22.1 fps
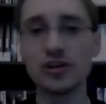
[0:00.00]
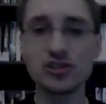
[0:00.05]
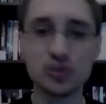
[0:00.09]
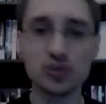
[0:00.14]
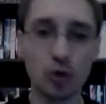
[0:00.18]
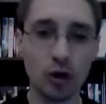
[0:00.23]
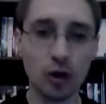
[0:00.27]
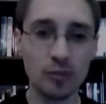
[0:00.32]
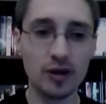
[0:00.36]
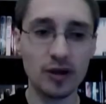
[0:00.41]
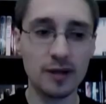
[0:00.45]
and
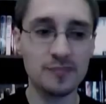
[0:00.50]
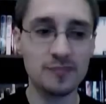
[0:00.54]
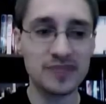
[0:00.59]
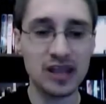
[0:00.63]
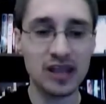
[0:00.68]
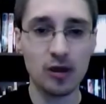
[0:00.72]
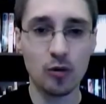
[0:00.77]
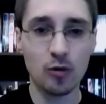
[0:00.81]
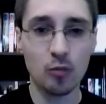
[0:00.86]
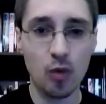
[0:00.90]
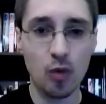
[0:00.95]
Zorba
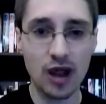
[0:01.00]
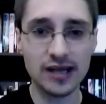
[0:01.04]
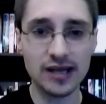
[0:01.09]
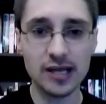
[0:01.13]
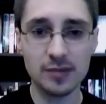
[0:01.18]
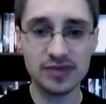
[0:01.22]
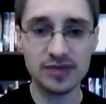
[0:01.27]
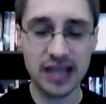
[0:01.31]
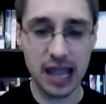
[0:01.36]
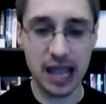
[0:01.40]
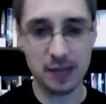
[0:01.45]
wind
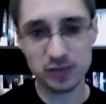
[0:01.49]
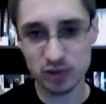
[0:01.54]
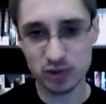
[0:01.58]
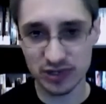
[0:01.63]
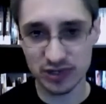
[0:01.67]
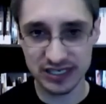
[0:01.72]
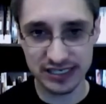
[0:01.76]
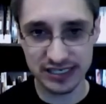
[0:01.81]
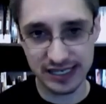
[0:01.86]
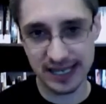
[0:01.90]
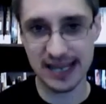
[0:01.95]
up
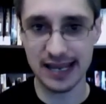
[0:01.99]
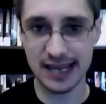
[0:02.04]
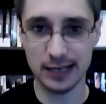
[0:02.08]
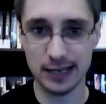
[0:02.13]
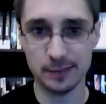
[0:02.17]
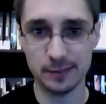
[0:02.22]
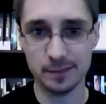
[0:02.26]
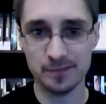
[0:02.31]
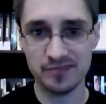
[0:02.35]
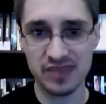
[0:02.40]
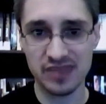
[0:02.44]
capturing
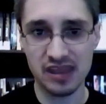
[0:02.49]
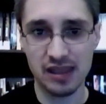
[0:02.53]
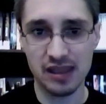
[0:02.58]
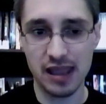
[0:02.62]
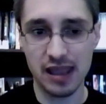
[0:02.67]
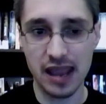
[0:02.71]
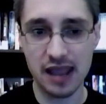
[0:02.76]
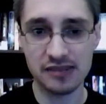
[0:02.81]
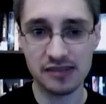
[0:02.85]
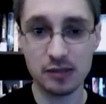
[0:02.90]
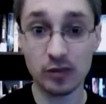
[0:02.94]
Kin,
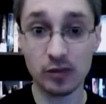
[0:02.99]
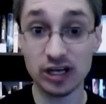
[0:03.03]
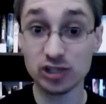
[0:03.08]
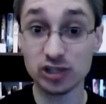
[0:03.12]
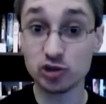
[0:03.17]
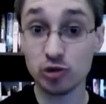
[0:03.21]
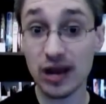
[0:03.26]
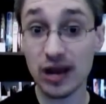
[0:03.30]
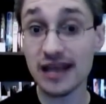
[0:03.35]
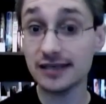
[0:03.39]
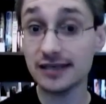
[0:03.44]
and they want
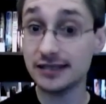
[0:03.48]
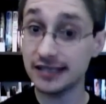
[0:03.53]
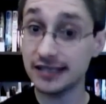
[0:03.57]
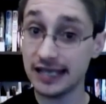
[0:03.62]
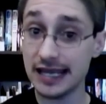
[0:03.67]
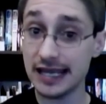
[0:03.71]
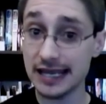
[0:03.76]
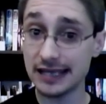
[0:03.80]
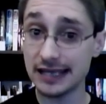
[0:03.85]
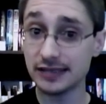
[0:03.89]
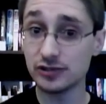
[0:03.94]
to trade
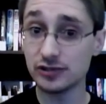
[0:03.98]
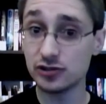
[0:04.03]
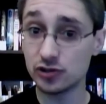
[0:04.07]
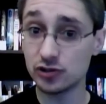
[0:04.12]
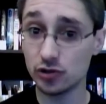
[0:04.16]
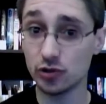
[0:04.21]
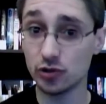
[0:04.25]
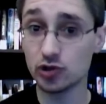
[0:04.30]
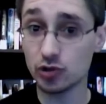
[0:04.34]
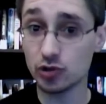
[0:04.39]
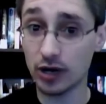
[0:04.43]
Kin
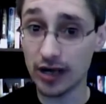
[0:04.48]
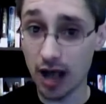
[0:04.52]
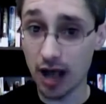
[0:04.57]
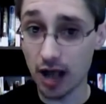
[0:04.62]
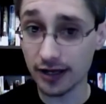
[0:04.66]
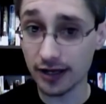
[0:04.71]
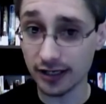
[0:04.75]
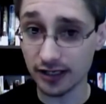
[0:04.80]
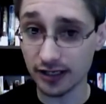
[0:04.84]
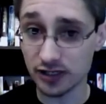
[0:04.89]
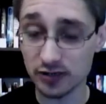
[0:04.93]
to
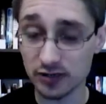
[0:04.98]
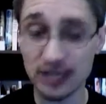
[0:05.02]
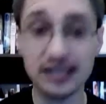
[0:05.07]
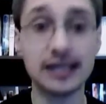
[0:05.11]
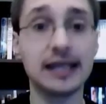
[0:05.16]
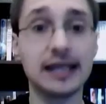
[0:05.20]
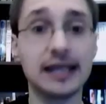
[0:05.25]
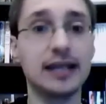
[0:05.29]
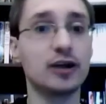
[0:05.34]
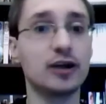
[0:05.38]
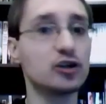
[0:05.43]
Trioculus, right?
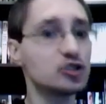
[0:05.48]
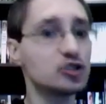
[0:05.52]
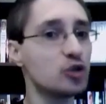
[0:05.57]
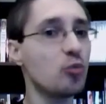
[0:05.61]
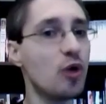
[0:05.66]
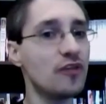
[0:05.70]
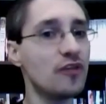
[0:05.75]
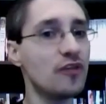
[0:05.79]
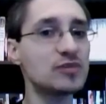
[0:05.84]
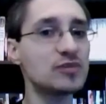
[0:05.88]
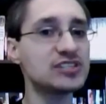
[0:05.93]
Here's the
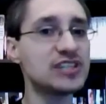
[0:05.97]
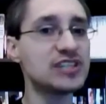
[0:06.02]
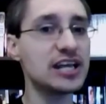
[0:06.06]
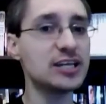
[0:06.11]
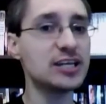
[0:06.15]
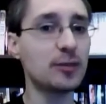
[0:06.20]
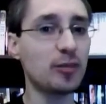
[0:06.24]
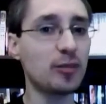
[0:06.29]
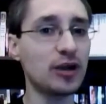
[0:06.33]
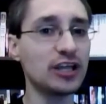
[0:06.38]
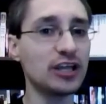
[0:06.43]
one that was said
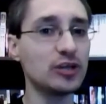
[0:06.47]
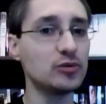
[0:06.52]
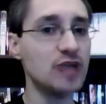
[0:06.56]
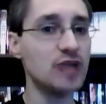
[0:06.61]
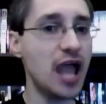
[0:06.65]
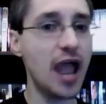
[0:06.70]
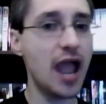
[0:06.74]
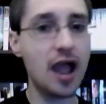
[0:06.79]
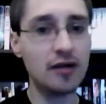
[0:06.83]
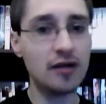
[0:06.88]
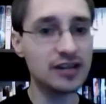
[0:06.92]
to bring you
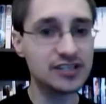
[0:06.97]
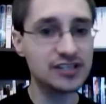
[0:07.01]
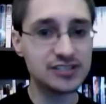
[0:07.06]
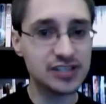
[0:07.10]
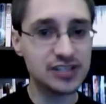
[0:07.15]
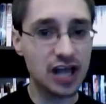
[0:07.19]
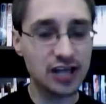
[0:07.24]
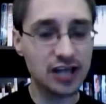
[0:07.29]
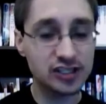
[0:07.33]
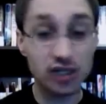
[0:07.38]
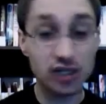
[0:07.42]
down and
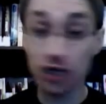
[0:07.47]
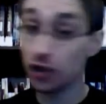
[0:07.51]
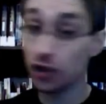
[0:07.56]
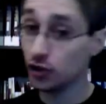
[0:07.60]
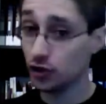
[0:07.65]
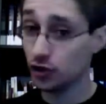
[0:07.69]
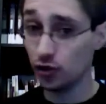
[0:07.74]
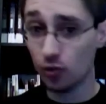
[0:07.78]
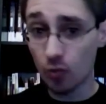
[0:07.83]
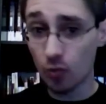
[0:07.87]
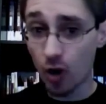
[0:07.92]
such.
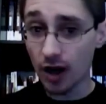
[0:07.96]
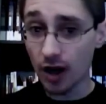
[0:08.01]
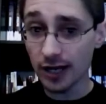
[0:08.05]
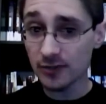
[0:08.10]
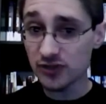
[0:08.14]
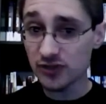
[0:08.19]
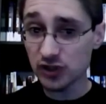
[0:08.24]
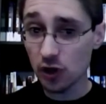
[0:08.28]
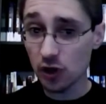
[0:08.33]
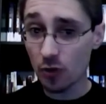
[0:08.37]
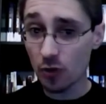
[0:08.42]
You want him
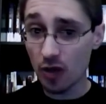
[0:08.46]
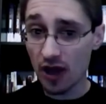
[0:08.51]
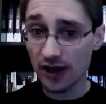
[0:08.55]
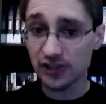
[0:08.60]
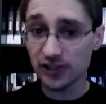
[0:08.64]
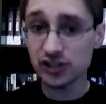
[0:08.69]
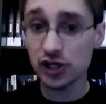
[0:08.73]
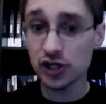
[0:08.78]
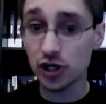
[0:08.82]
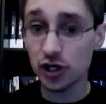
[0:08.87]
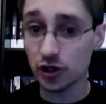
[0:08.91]
so
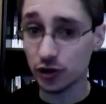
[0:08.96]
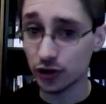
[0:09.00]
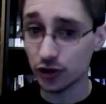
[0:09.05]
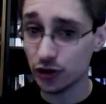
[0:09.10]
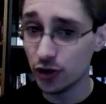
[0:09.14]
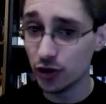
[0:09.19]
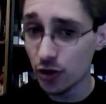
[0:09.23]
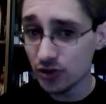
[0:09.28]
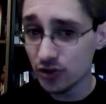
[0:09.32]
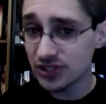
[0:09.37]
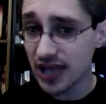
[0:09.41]
much,
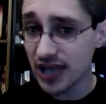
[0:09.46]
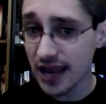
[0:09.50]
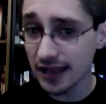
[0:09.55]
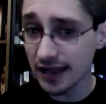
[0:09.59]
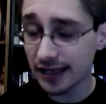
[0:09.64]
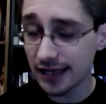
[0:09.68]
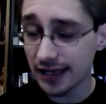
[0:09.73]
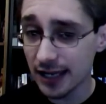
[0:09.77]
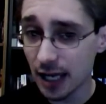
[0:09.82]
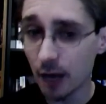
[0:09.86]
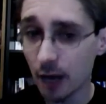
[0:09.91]
you take
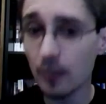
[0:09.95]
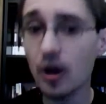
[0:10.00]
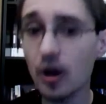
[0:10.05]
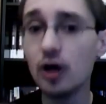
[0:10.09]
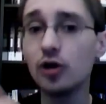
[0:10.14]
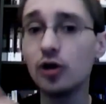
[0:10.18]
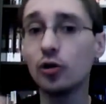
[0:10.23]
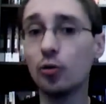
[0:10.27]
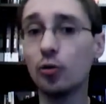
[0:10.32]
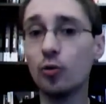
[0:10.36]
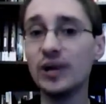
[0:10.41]
him,
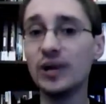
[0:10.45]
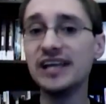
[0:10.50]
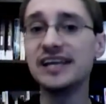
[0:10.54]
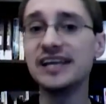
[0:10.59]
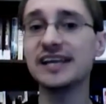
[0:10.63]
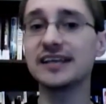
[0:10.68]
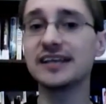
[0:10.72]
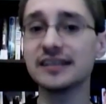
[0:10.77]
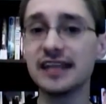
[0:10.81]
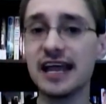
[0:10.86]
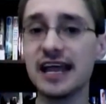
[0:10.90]
we
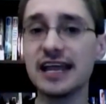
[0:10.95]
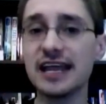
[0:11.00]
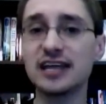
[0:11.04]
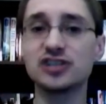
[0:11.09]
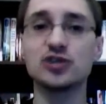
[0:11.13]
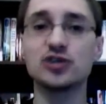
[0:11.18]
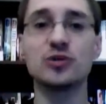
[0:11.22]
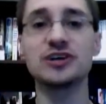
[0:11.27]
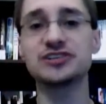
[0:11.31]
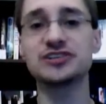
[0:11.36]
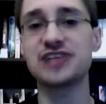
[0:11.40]
get Leia
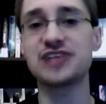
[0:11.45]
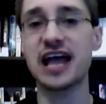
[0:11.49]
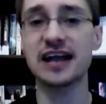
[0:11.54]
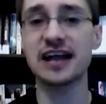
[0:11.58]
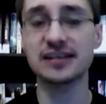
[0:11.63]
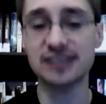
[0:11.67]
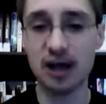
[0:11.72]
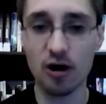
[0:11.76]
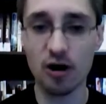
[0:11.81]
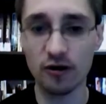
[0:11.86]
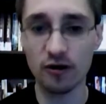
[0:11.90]
to
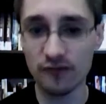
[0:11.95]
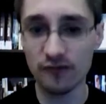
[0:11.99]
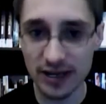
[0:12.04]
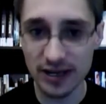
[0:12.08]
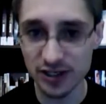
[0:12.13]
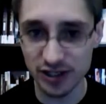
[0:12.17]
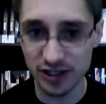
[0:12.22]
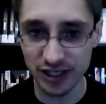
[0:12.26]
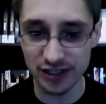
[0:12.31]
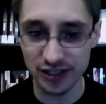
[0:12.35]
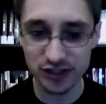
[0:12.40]
exact our
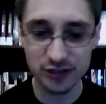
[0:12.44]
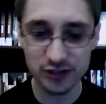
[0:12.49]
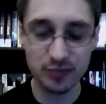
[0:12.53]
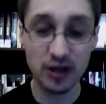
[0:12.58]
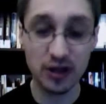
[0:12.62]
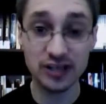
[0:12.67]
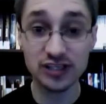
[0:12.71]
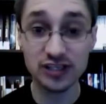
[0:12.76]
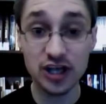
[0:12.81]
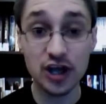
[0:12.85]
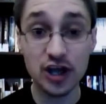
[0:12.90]
vengeance.
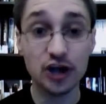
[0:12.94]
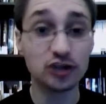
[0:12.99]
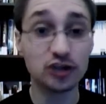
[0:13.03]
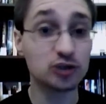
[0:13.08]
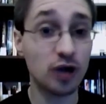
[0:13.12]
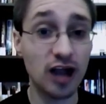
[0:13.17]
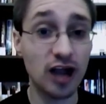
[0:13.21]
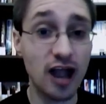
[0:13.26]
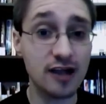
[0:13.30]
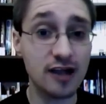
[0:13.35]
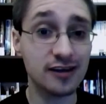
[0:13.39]
But
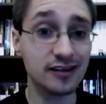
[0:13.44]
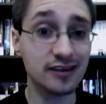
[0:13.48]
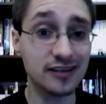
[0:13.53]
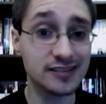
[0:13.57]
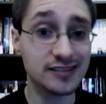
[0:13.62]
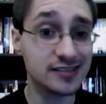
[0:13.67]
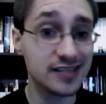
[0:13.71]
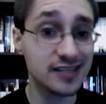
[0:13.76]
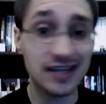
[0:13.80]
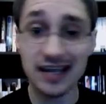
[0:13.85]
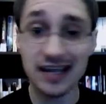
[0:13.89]

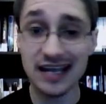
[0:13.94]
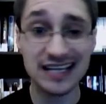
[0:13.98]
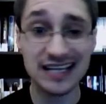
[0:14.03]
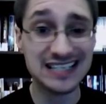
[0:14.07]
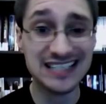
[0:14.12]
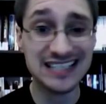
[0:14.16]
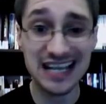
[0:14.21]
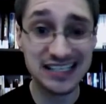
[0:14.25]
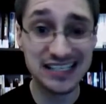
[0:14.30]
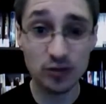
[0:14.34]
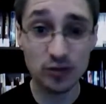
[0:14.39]
Trioculus
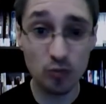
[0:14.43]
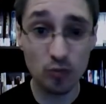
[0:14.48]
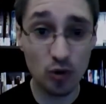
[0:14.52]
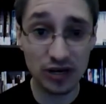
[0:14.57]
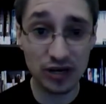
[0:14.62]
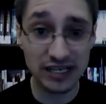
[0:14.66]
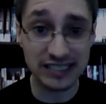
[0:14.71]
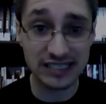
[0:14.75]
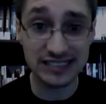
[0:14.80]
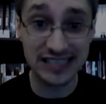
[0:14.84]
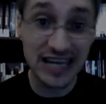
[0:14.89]
doesn't
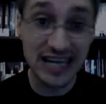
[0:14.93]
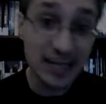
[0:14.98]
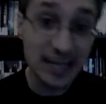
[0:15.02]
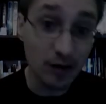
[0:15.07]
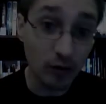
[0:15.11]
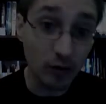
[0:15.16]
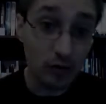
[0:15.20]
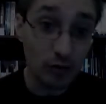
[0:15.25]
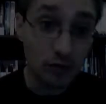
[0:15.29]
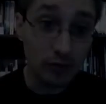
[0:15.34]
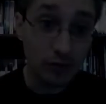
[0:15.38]
want a
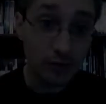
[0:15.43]
deal.